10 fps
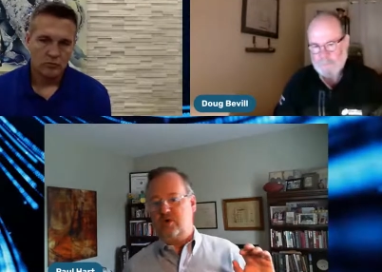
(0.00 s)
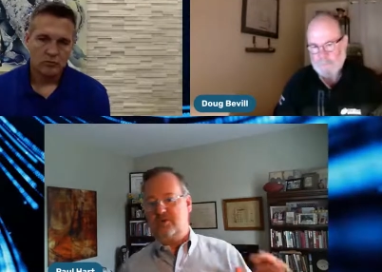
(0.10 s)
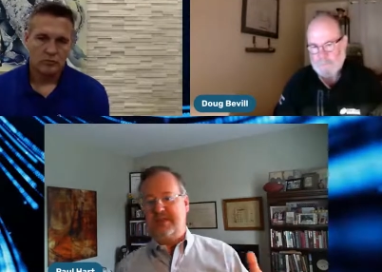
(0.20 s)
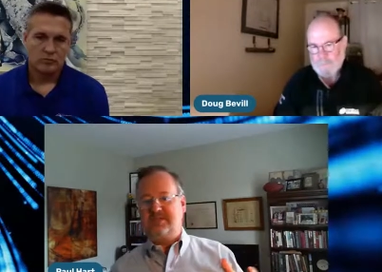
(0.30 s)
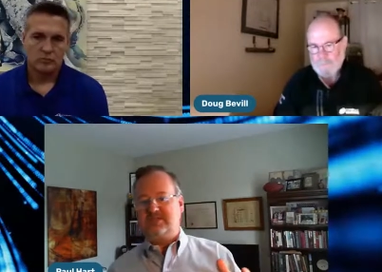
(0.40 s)

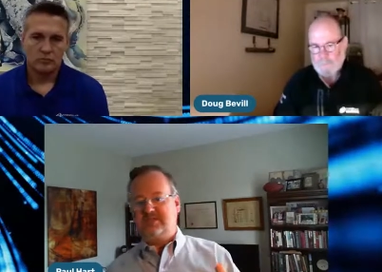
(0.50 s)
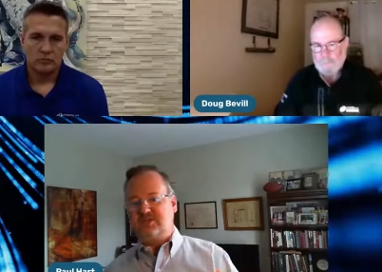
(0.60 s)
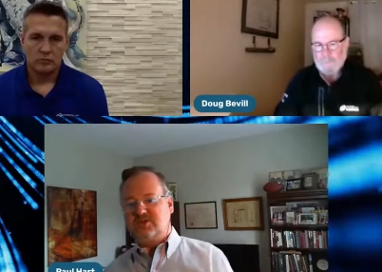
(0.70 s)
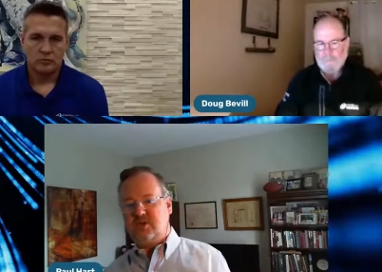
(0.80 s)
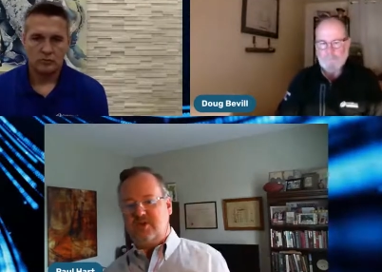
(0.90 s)

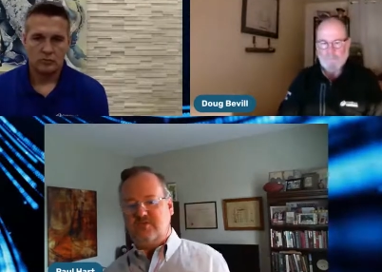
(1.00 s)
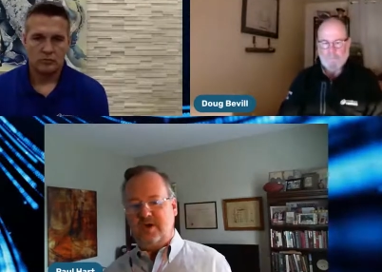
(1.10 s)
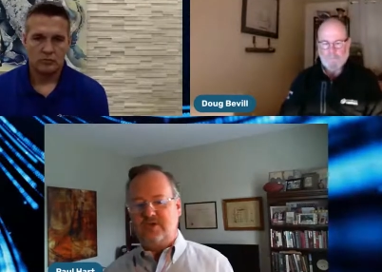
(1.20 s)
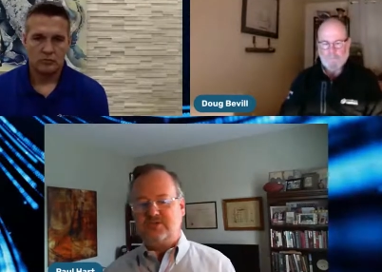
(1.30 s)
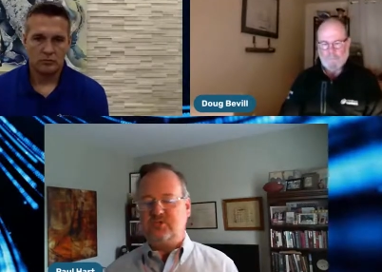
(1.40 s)
Speaker 1: word-based
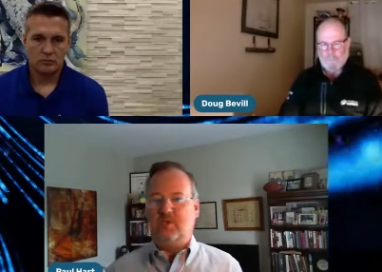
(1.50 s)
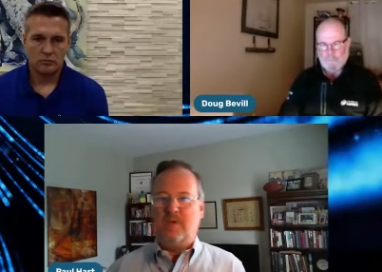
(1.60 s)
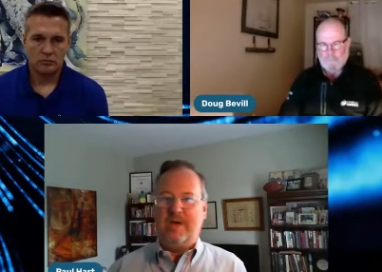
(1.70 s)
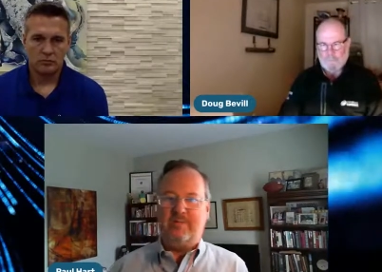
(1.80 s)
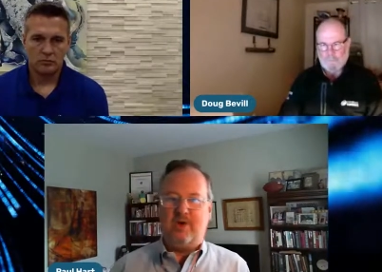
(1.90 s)
software to a
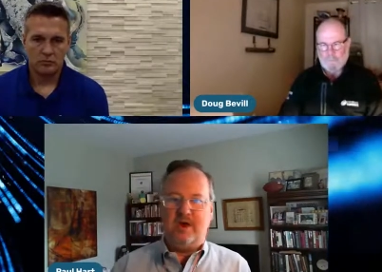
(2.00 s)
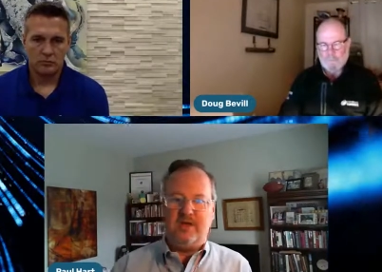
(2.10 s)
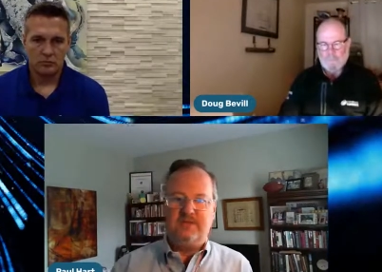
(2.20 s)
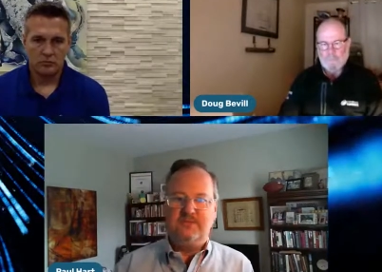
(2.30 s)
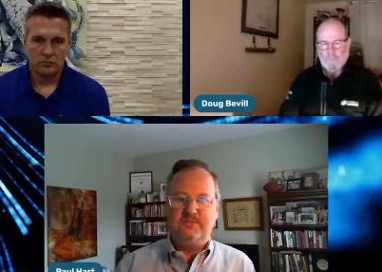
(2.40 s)
web
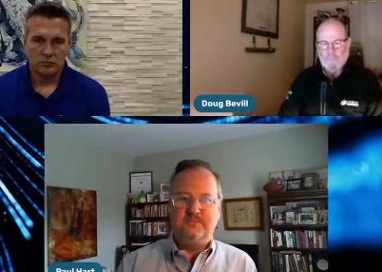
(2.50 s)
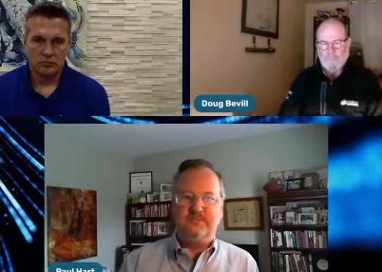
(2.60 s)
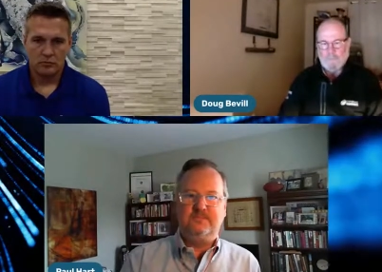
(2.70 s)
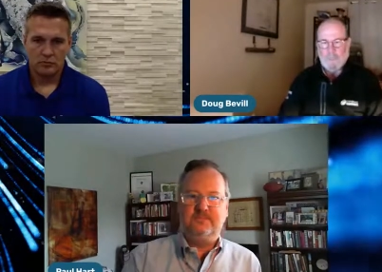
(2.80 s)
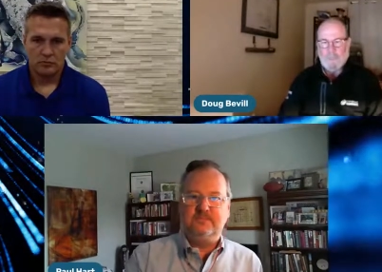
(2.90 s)
product?
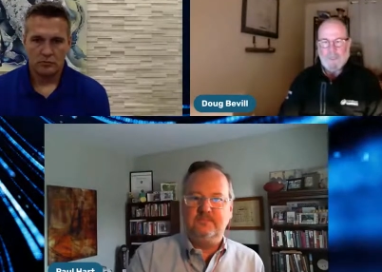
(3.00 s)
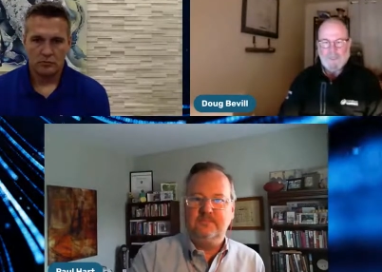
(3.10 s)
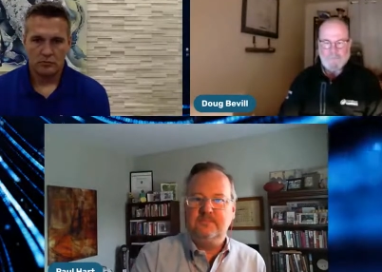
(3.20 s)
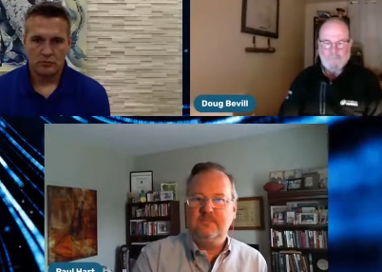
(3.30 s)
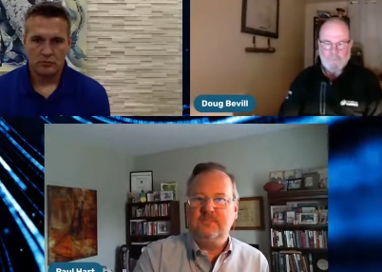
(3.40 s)

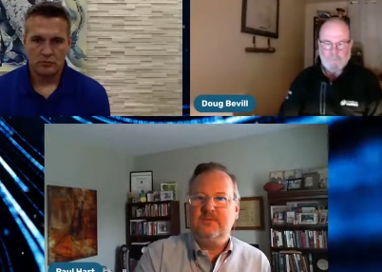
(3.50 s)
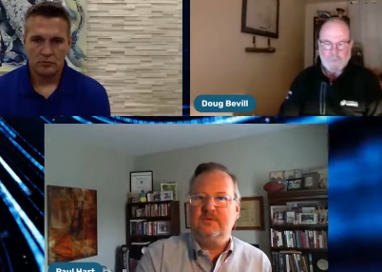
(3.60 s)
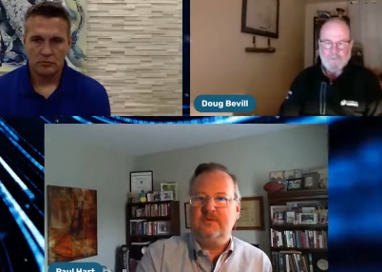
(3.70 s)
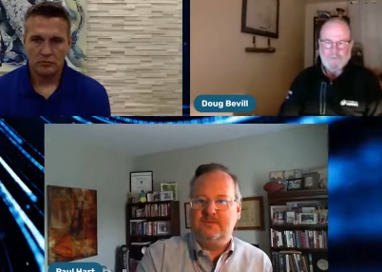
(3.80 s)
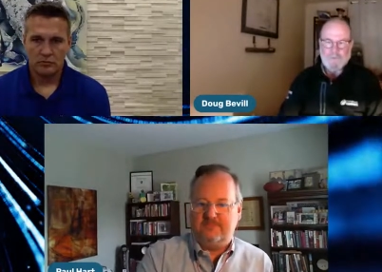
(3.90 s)
Speaker 2: Yes,
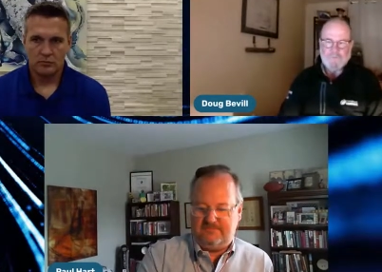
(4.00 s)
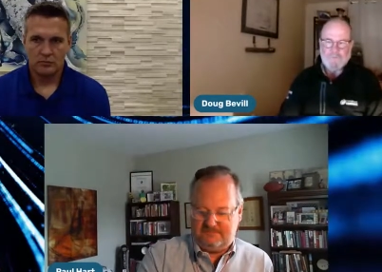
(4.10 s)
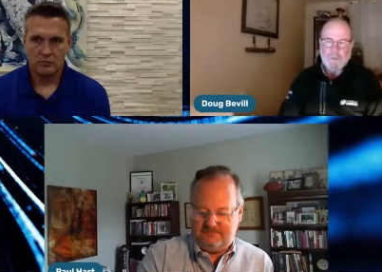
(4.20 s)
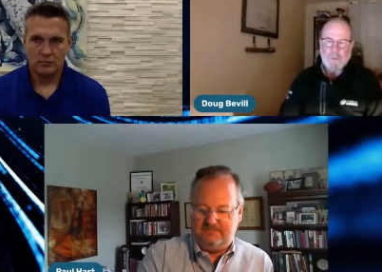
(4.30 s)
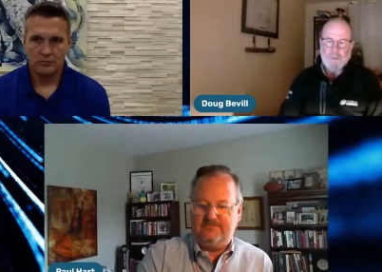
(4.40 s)
yes. The
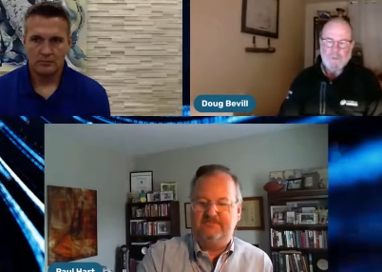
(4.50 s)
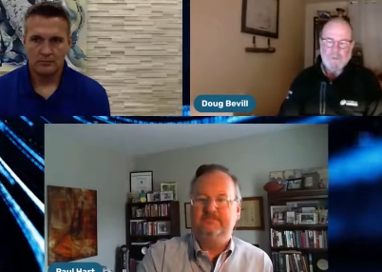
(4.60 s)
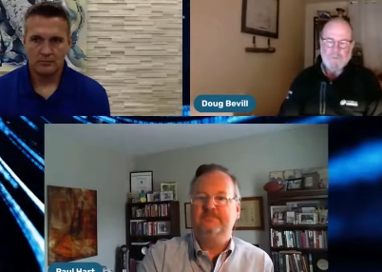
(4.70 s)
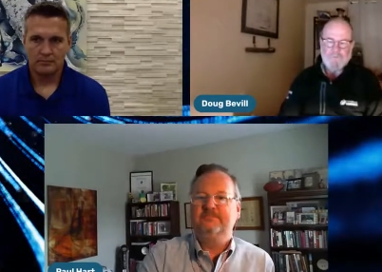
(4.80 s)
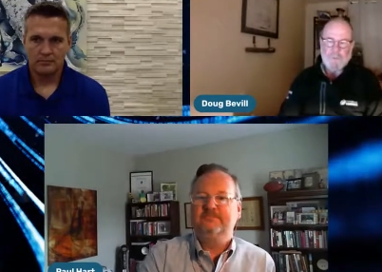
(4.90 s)
default
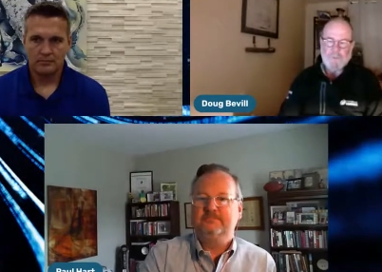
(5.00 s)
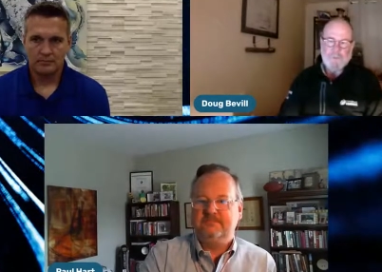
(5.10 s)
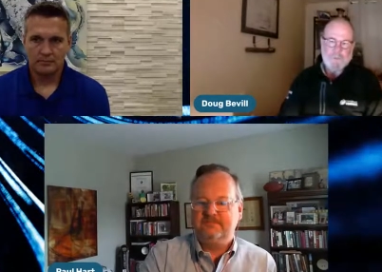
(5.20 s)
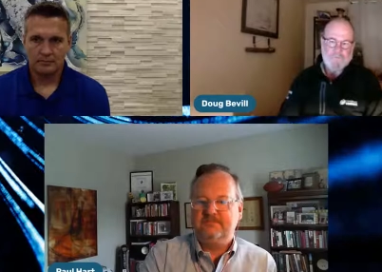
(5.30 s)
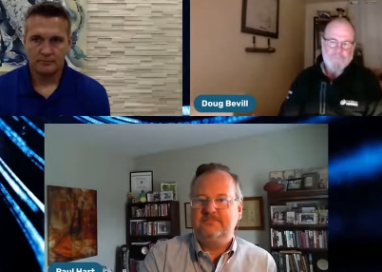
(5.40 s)
the default
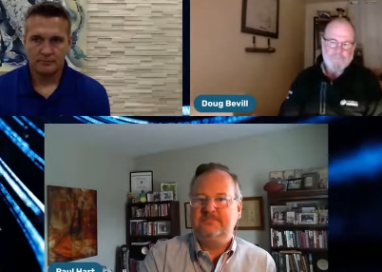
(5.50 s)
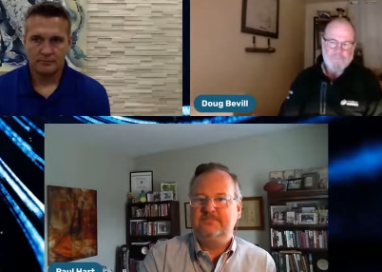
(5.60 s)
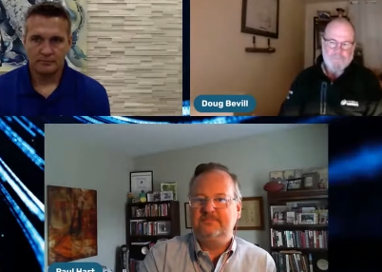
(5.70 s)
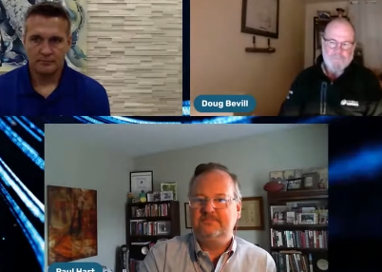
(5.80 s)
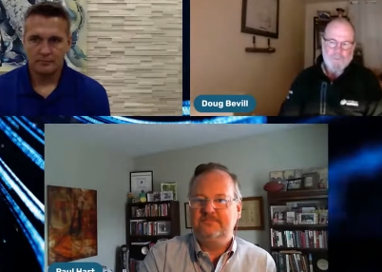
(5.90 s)

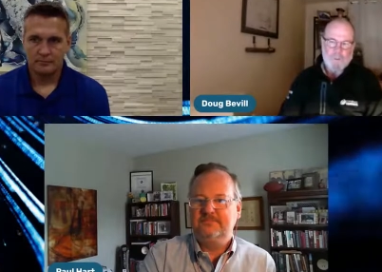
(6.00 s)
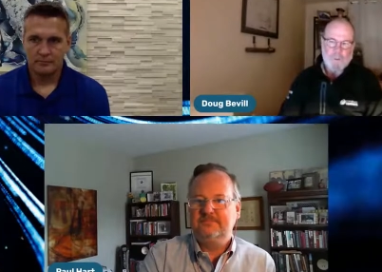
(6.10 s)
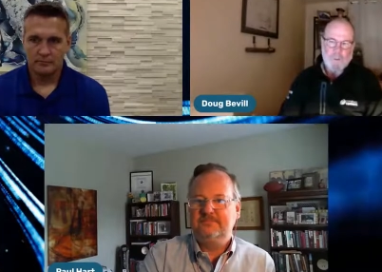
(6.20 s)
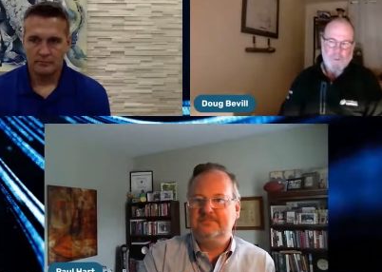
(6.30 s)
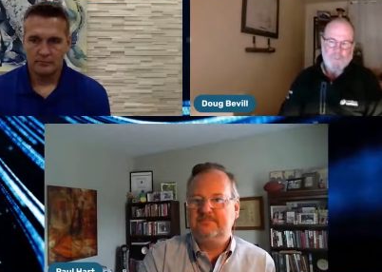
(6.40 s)
platform for
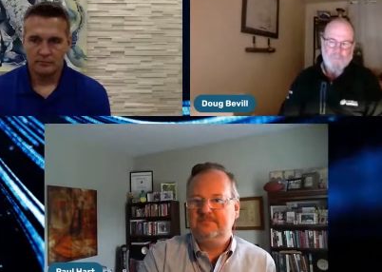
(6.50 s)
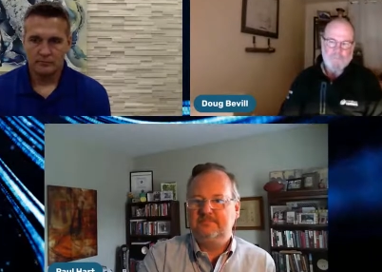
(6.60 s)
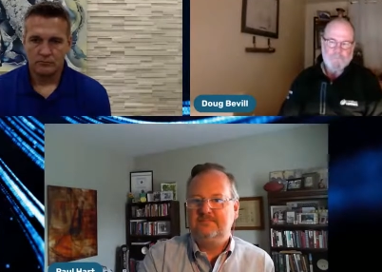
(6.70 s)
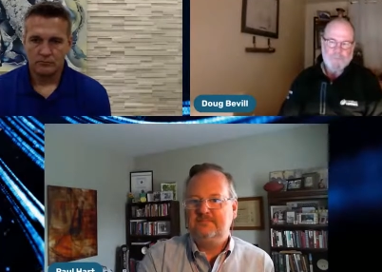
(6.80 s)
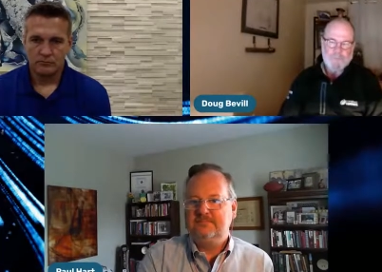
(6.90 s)
uh,
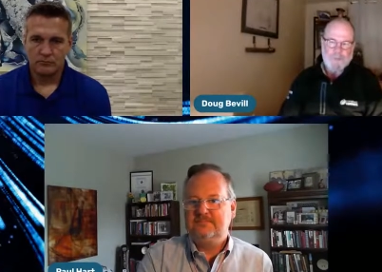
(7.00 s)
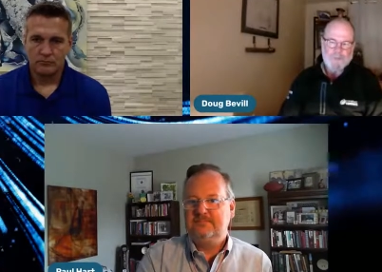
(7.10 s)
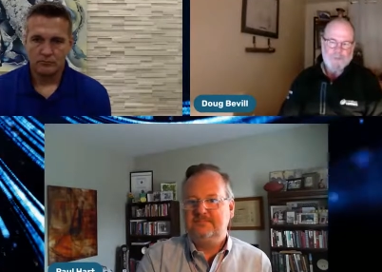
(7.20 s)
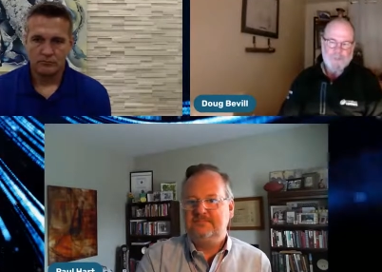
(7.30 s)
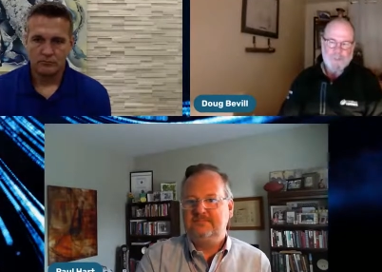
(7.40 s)
for
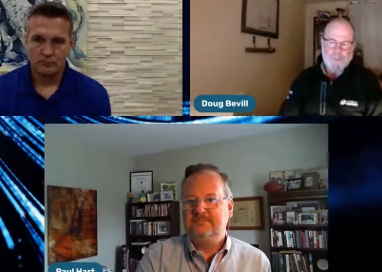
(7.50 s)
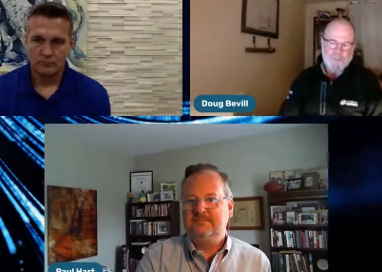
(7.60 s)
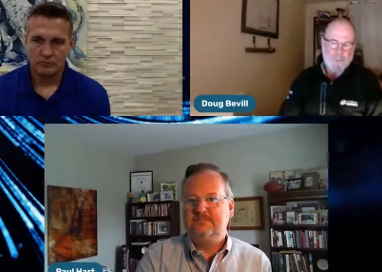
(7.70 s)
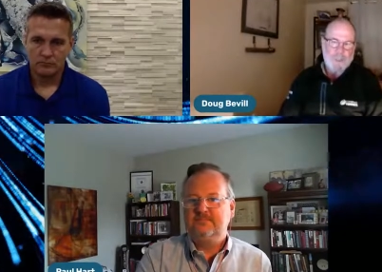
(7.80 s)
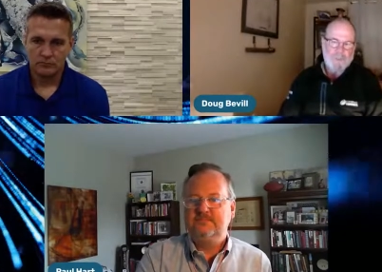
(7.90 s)
MasterSpec
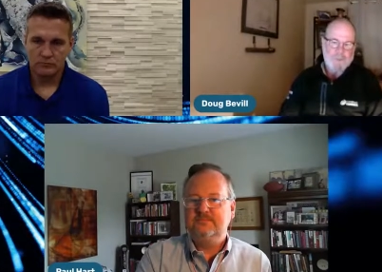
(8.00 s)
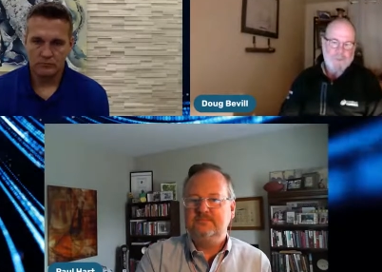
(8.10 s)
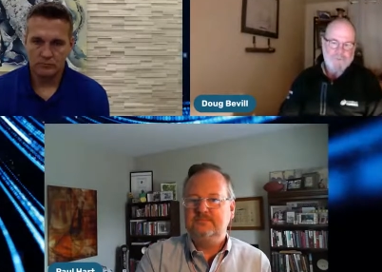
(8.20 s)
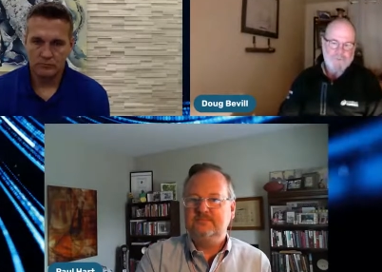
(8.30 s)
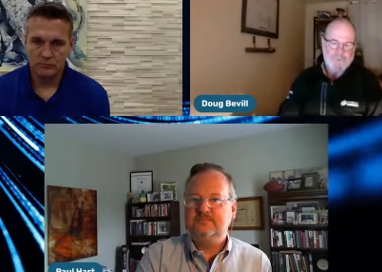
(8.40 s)
is
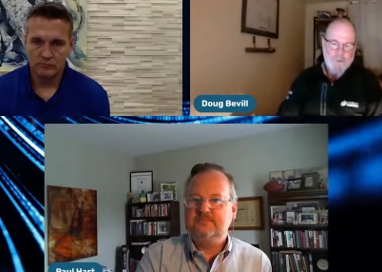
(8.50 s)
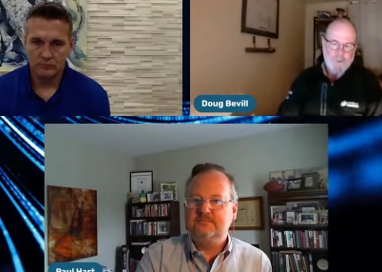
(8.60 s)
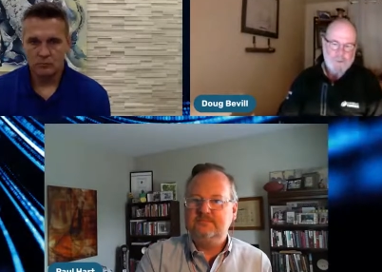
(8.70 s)
cloud-based.